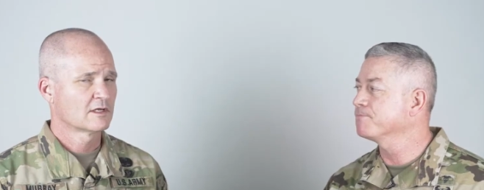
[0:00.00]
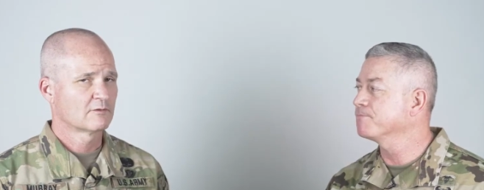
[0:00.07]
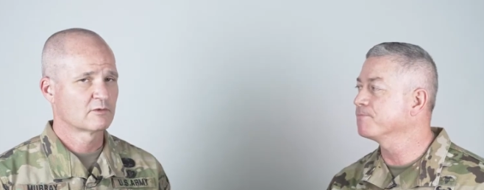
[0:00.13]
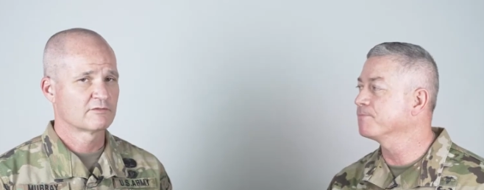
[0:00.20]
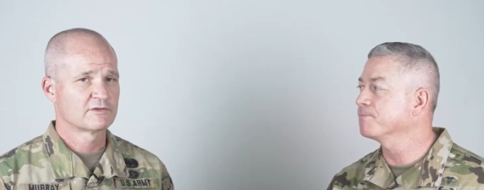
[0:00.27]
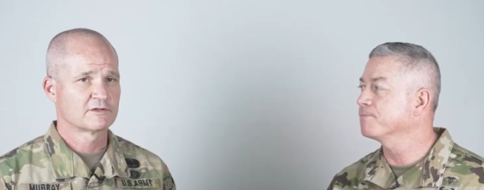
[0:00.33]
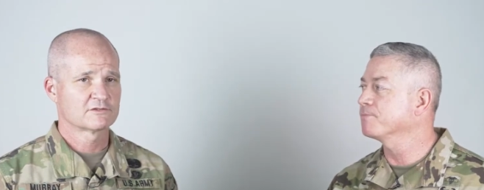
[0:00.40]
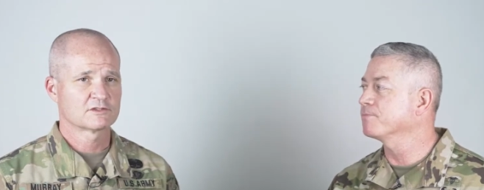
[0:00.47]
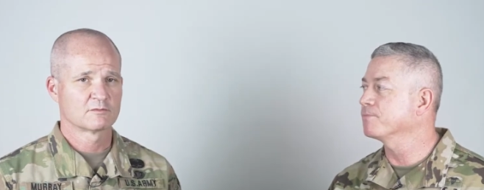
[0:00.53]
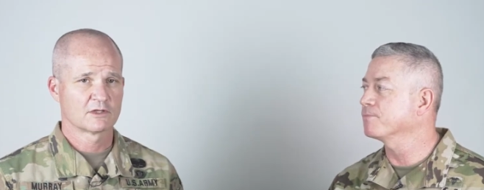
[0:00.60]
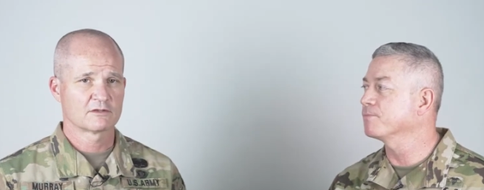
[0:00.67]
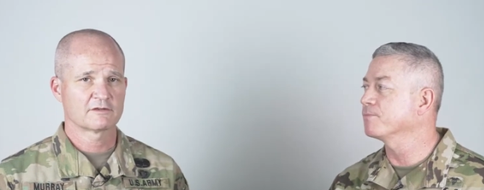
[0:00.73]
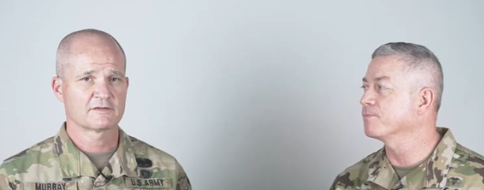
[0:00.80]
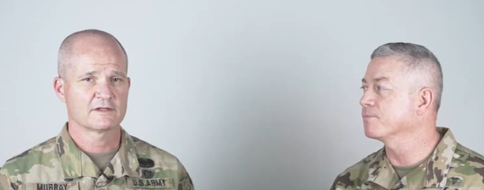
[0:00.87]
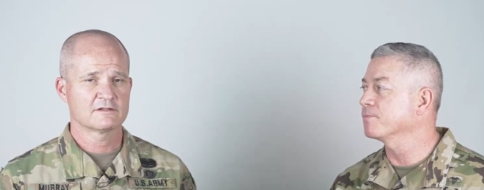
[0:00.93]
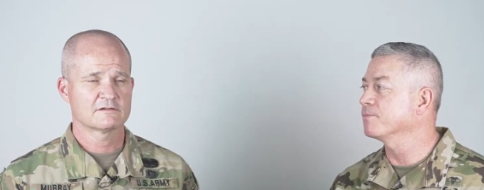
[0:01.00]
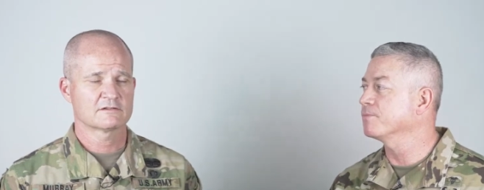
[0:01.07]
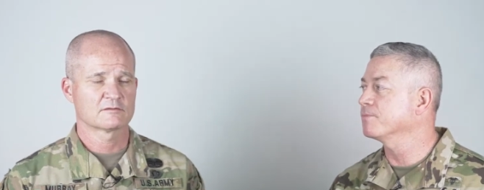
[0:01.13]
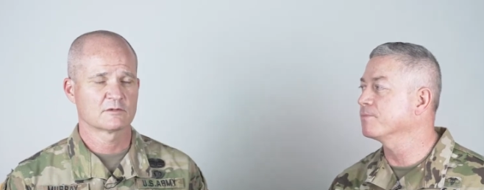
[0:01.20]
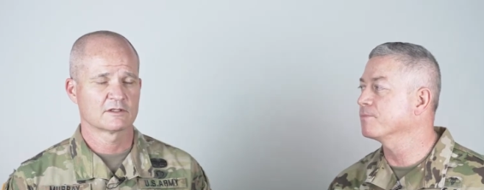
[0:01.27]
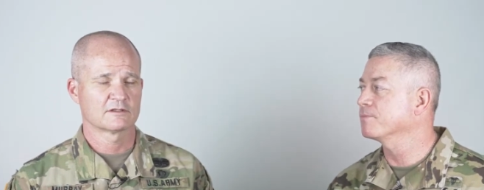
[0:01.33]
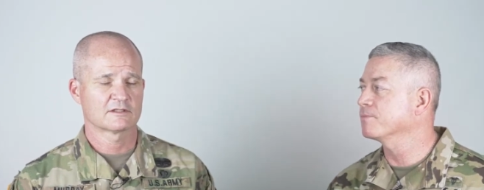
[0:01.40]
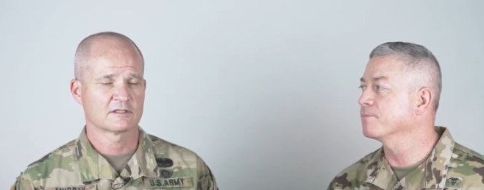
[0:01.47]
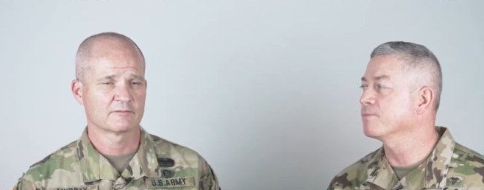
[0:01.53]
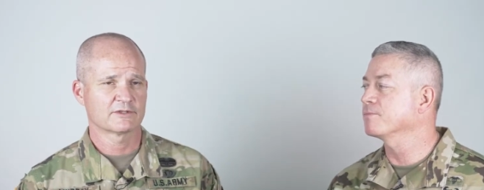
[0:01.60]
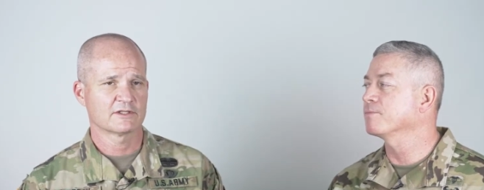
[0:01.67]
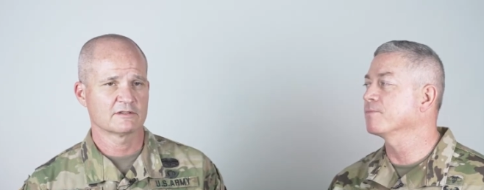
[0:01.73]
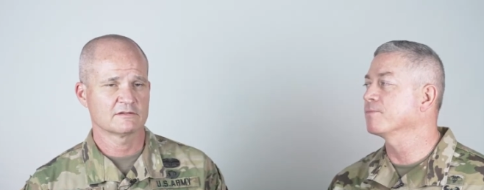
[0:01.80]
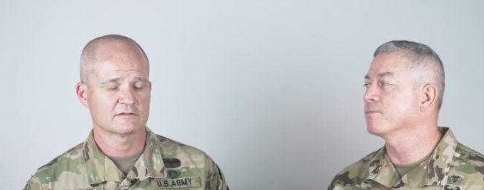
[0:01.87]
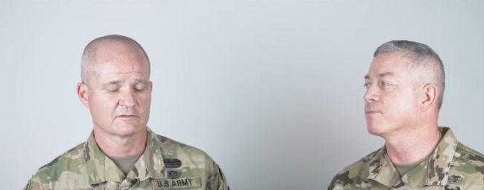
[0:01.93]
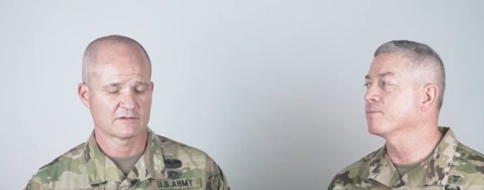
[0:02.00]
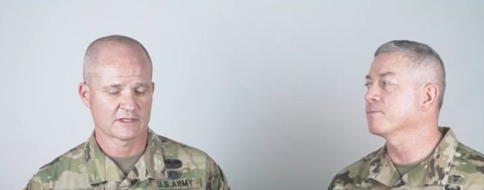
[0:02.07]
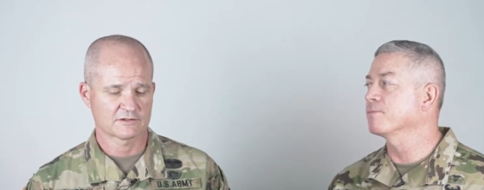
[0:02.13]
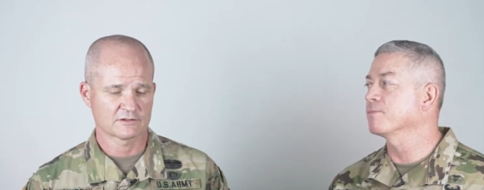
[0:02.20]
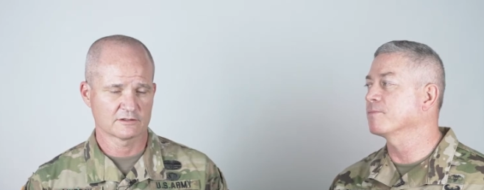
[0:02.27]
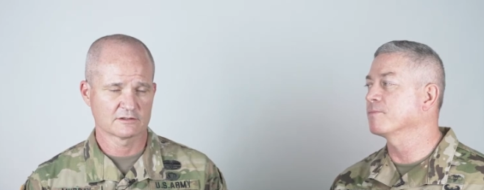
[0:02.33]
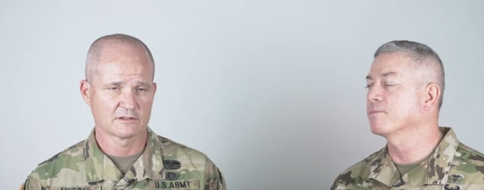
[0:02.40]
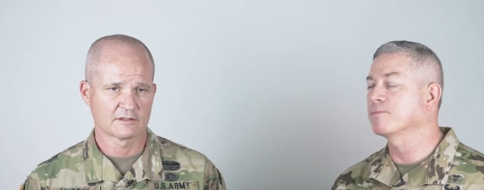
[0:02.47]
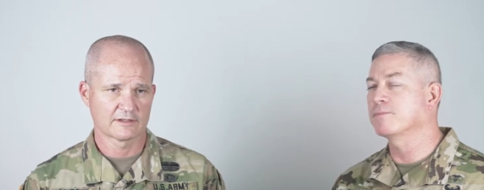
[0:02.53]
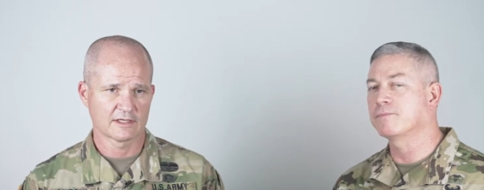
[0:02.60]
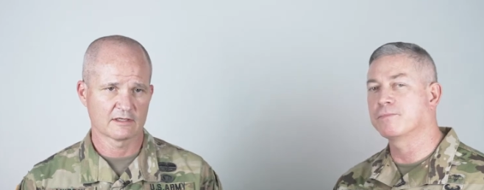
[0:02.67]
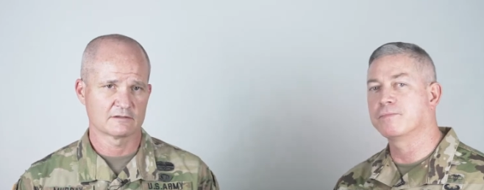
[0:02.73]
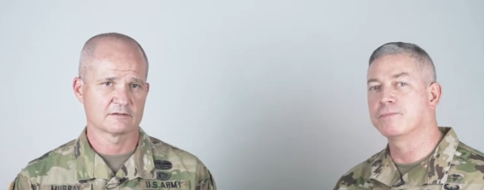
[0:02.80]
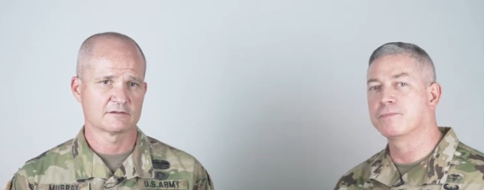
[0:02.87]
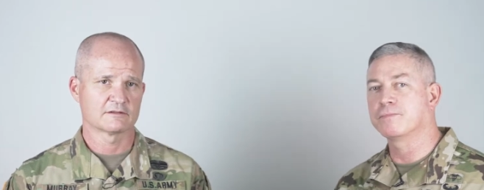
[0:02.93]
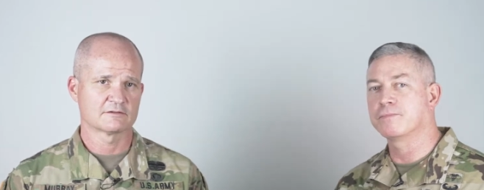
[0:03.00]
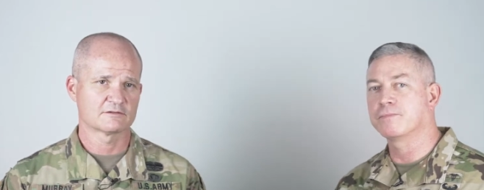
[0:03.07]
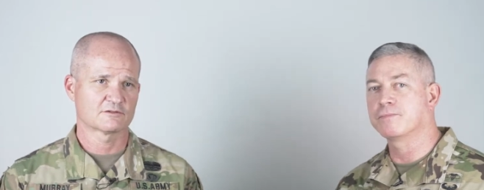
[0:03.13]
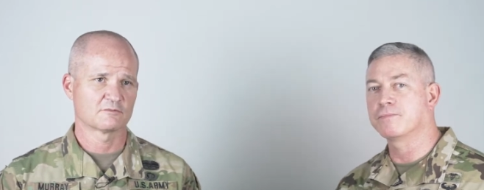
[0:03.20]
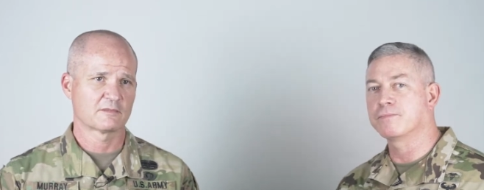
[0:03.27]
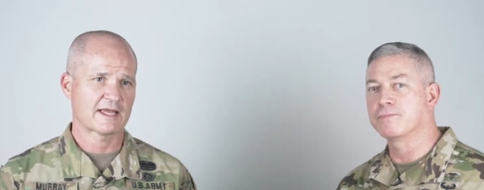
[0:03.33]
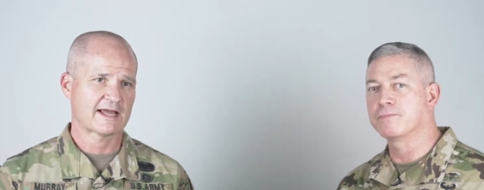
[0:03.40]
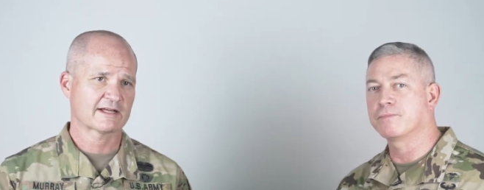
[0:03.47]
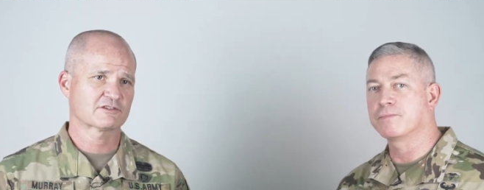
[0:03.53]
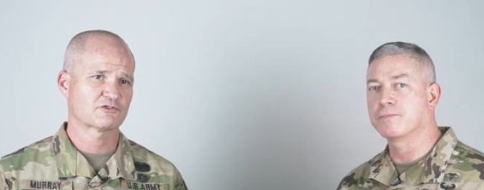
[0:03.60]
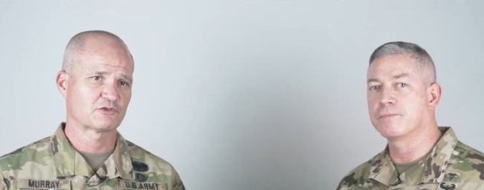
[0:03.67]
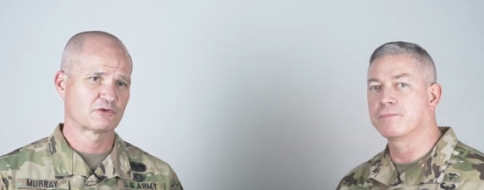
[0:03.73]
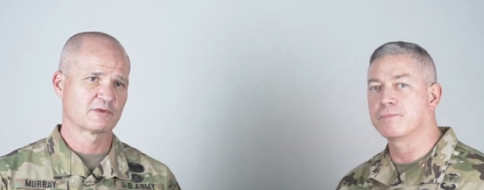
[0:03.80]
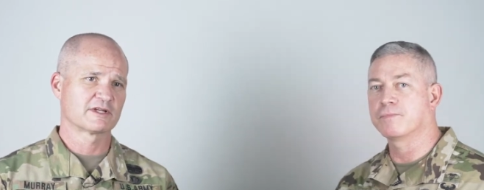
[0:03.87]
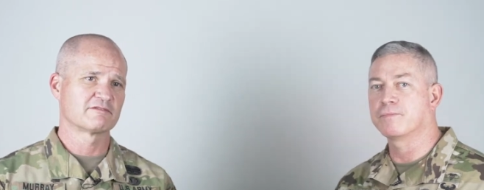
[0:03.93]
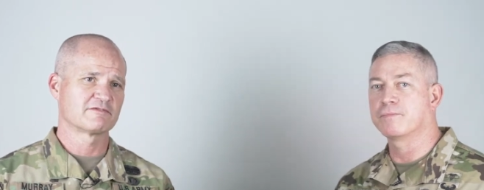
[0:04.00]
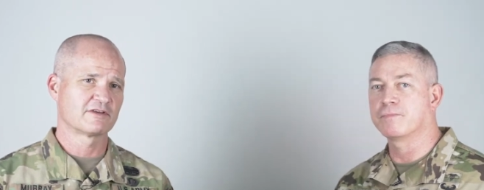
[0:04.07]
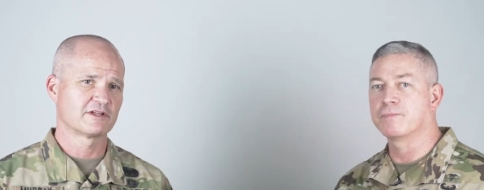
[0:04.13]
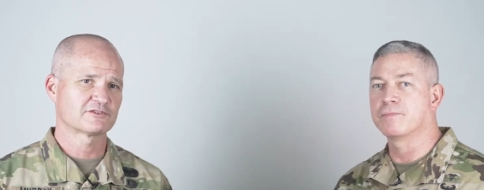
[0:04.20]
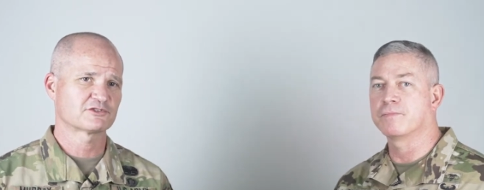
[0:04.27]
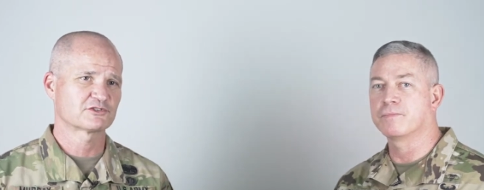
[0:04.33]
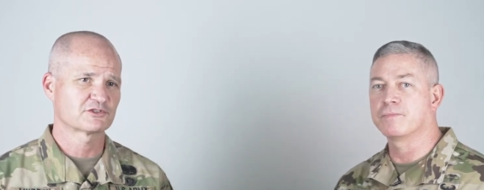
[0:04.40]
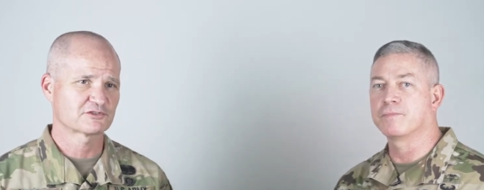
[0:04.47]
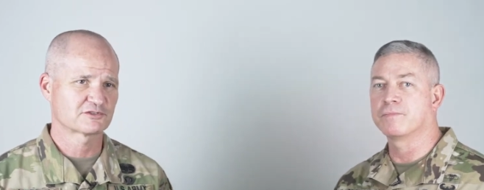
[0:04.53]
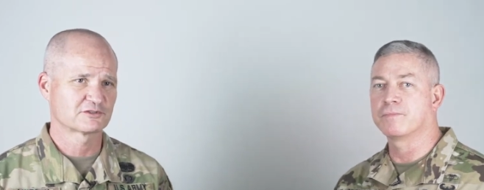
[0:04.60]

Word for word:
Speaker 1: And we've done some other things. Some other companies have actually gone out and done some axe throwing events just